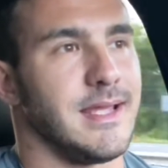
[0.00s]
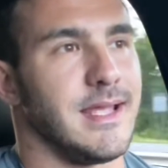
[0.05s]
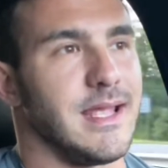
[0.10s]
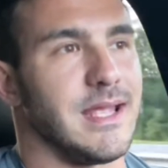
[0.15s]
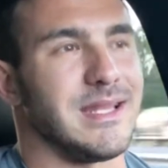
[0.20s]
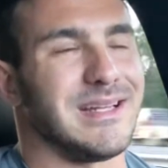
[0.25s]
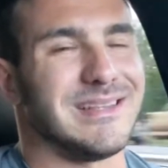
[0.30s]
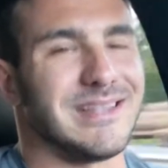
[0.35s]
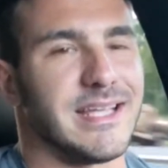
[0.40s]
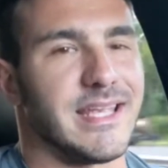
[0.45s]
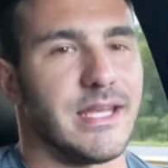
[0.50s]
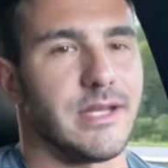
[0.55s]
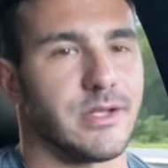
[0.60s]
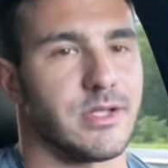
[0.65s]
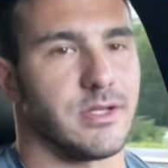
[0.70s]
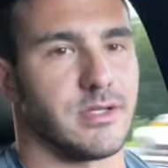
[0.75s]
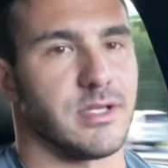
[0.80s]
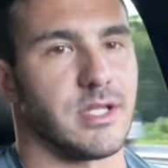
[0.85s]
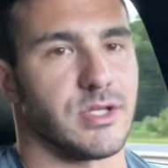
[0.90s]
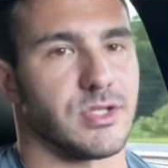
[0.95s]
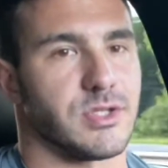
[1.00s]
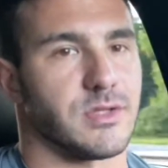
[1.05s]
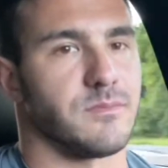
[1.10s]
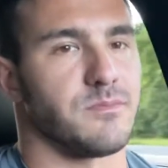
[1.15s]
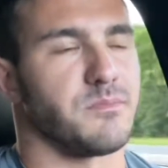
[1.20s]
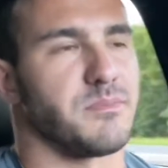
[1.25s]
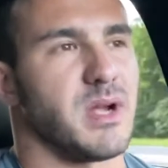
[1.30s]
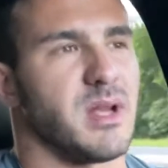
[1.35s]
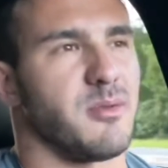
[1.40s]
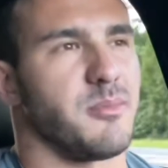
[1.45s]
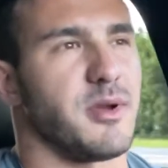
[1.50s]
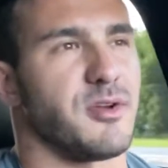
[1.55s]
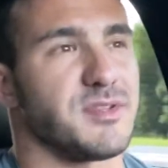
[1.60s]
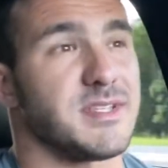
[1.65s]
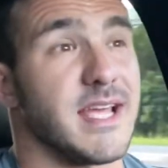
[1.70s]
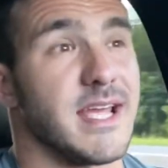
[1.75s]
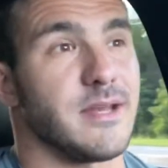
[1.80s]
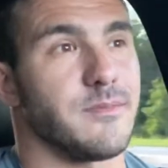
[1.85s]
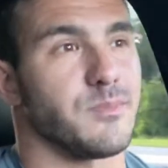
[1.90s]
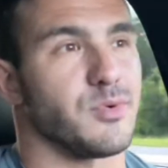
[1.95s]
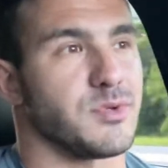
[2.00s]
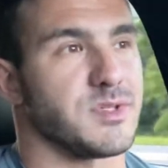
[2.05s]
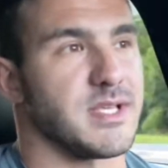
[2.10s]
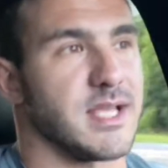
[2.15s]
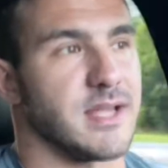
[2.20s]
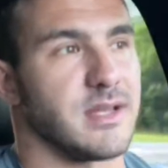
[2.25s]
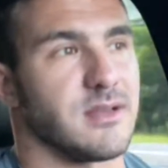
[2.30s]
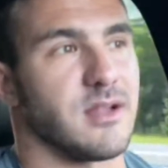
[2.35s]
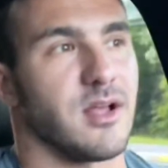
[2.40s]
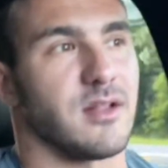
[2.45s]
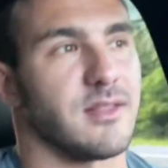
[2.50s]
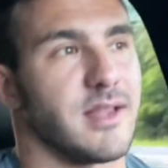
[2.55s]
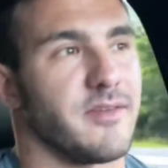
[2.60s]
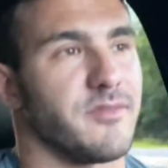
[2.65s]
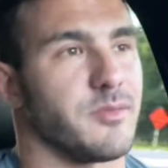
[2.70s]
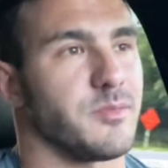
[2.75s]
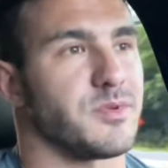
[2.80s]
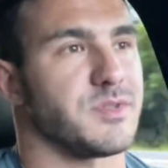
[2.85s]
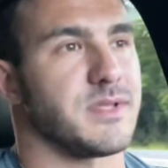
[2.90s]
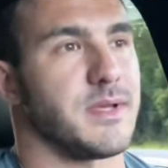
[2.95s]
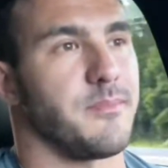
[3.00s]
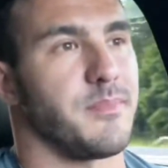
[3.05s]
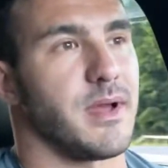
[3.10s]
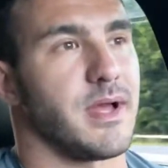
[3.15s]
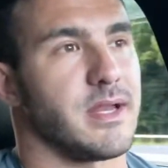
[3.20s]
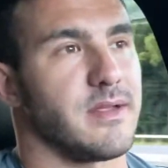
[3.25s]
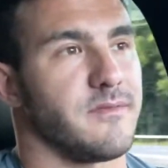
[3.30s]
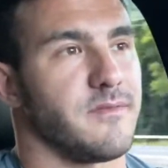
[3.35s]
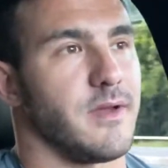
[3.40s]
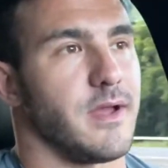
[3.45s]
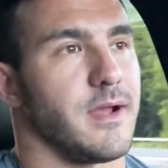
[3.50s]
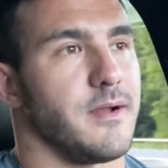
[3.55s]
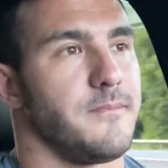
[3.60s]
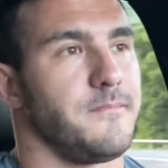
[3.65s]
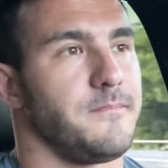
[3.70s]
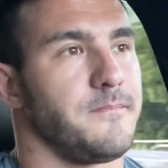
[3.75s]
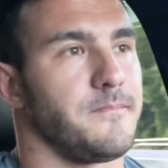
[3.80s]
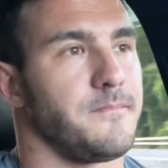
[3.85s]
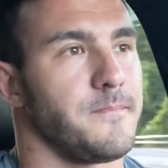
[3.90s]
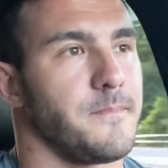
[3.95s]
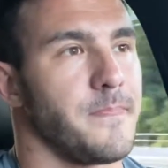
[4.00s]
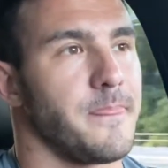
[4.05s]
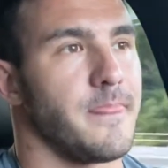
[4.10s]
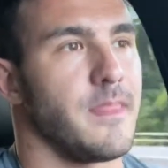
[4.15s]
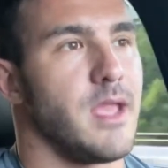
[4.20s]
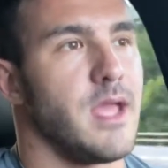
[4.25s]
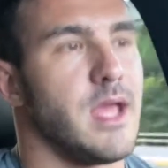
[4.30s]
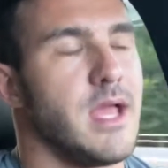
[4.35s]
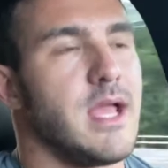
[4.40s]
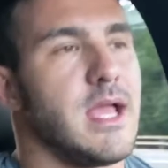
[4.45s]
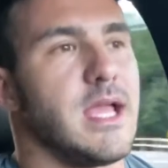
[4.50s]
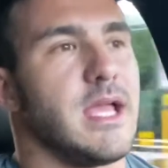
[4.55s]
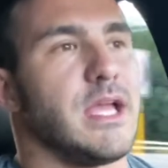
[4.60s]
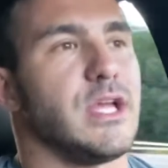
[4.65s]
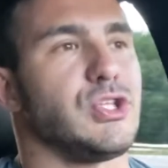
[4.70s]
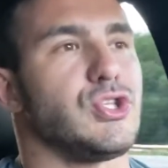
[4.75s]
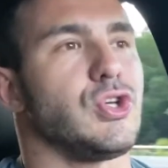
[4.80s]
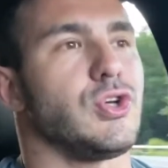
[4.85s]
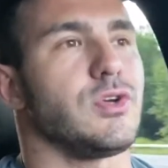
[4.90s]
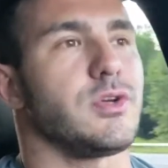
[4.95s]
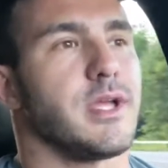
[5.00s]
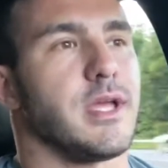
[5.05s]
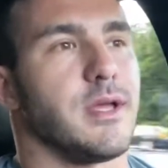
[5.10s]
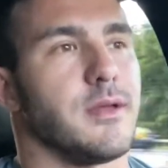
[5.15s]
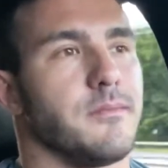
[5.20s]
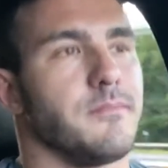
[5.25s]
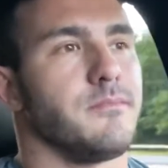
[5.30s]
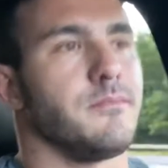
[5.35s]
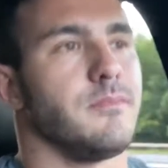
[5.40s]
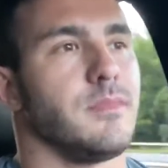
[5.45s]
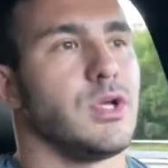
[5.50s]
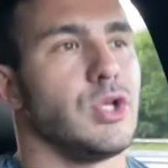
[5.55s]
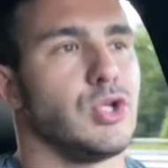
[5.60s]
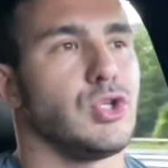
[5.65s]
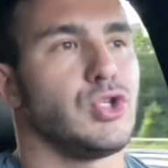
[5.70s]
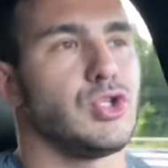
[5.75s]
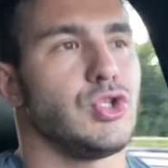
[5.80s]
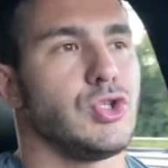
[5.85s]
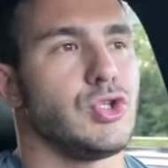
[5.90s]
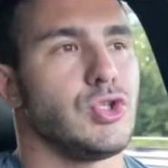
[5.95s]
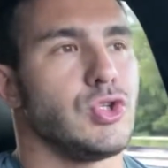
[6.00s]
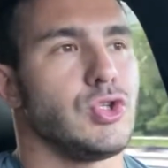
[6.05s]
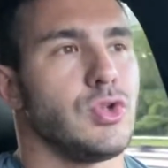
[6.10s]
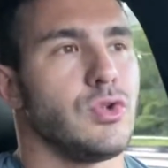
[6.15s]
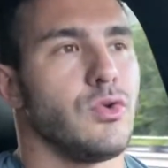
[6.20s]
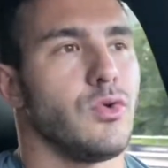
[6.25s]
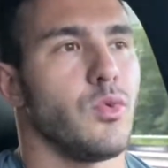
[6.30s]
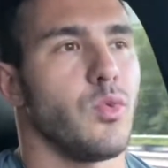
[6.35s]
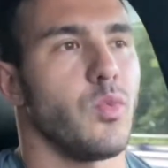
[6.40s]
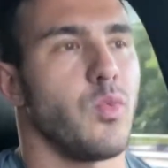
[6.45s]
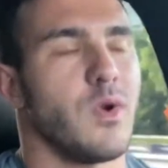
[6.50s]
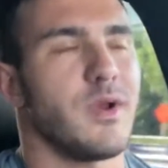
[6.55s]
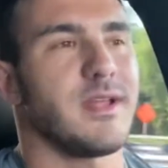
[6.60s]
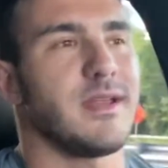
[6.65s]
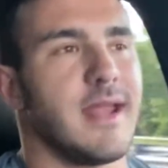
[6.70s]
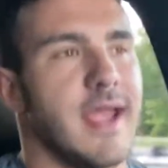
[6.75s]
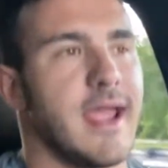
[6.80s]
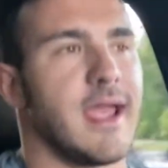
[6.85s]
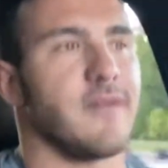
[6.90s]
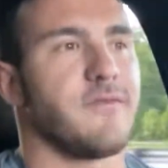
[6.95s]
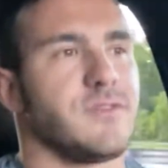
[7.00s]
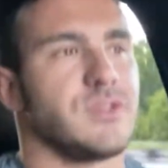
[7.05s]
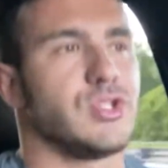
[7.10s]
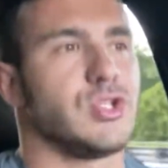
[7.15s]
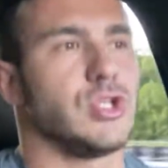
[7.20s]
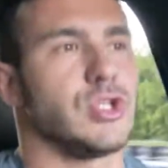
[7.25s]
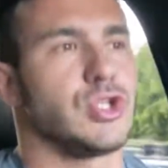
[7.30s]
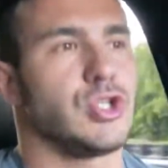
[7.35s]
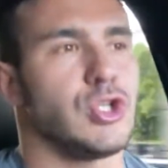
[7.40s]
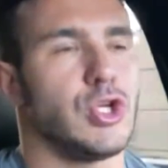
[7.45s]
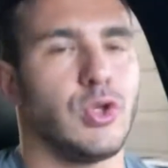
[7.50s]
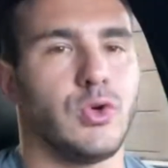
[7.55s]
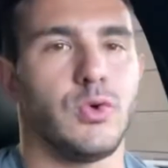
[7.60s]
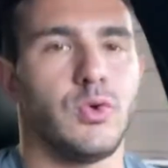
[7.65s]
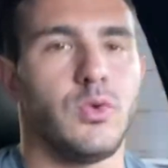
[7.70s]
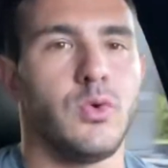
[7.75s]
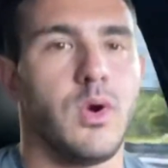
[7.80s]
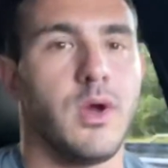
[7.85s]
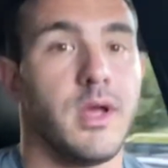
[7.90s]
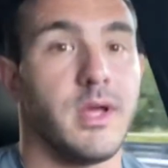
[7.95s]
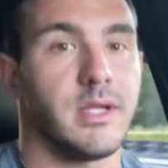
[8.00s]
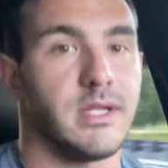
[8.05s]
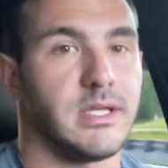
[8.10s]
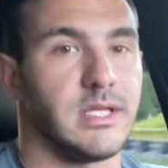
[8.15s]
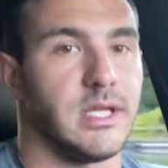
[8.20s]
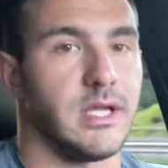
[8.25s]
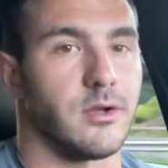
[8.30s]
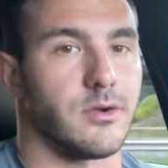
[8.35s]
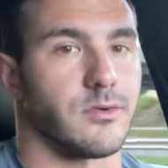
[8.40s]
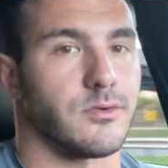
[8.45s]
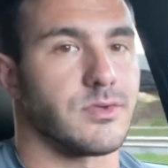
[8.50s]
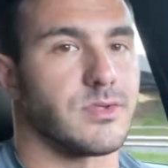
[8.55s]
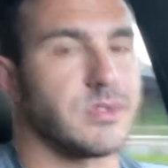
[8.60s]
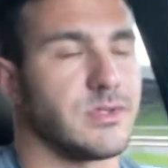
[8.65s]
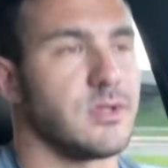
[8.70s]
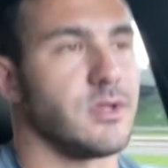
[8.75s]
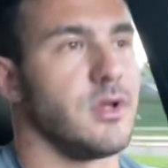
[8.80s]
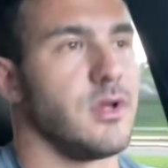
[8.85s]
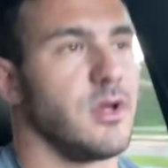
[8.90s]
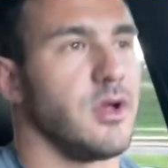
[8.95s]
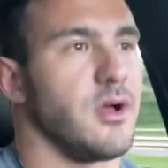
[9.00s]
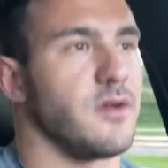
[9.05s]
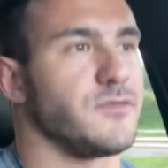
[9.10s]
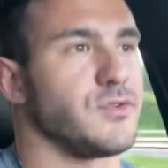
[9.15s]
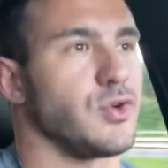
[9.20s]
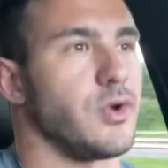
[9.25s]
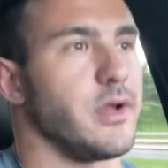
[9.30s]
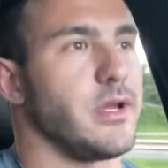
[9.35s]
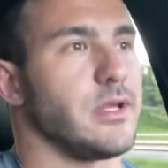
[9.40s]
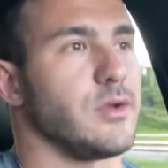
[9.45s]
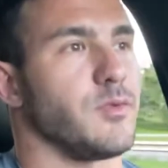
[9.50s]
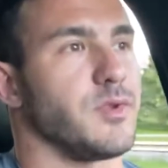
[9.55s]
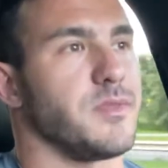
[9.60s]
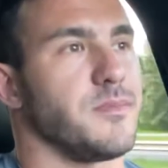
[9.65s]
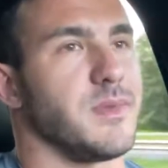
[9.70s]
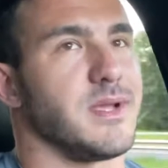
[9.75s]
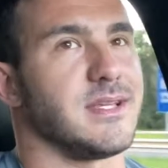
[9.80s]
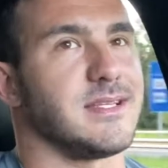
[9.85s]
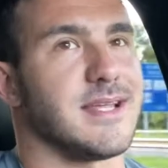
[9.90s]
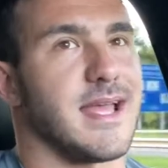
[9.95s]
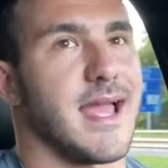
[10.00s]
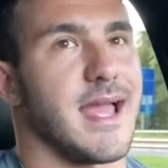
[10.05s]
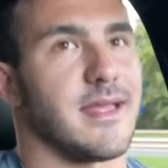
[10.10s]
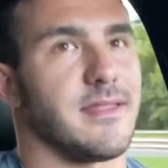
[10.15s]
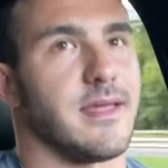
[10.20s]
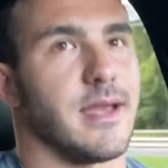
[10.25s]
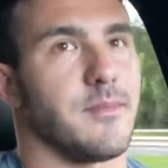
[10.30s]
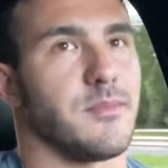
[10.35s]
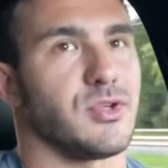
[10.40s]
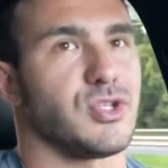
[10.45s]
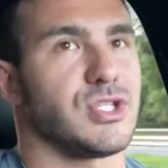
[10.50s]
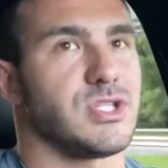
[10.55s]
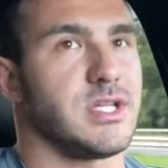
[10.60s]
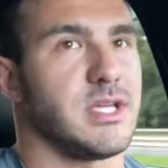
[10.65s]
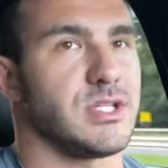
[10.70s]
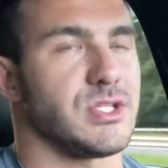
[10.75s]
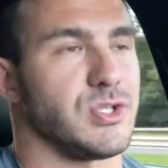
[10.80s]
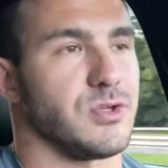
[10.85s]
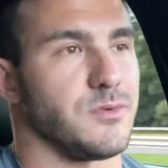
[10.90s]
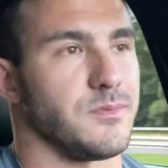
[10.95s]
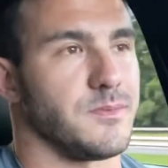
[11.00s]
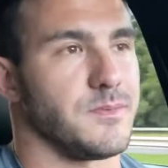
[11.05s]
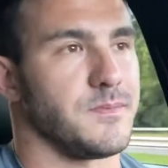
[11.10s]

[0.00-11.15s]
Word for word: in lean condition, probably about 10%, 11% body fat. It took him one and a half to two years of training with me to add that much tissue.